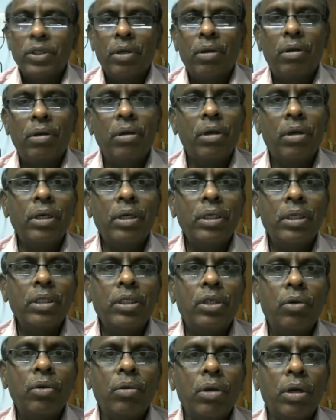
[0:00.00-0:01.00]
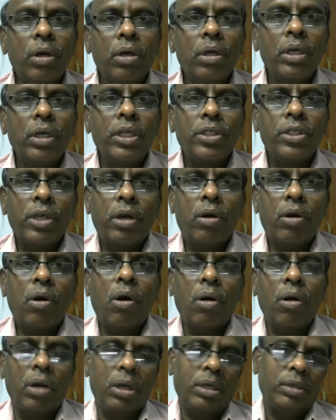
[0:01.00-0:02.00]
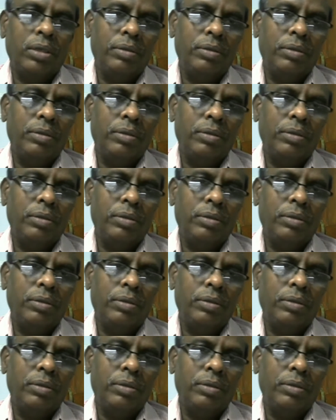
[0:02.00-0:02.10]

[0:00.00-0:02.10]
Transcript: Learn to learn is a call.